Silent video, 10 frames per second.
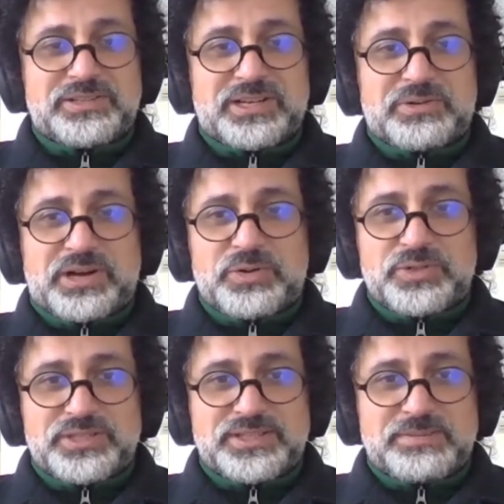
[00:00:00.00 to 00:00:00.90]
tell our
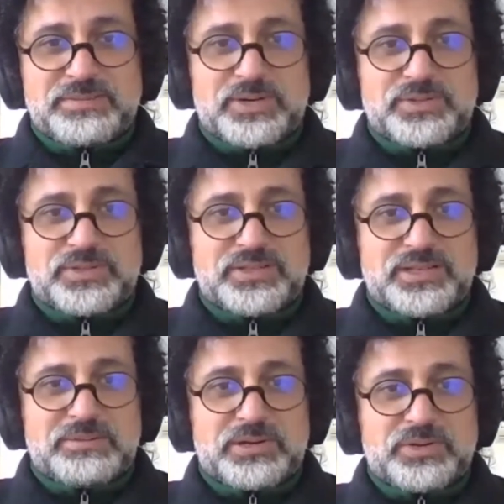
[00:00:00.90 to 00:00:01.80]
audience about
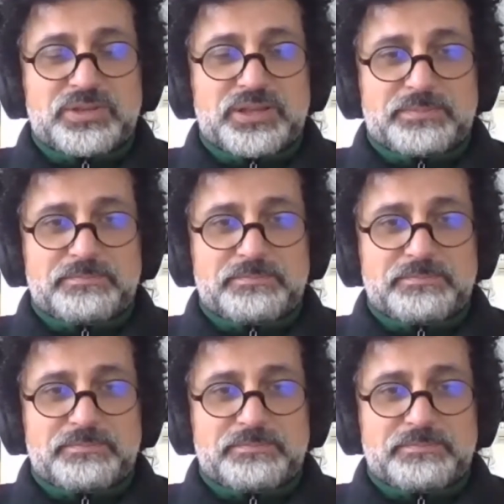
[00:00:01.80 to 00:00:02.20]
them?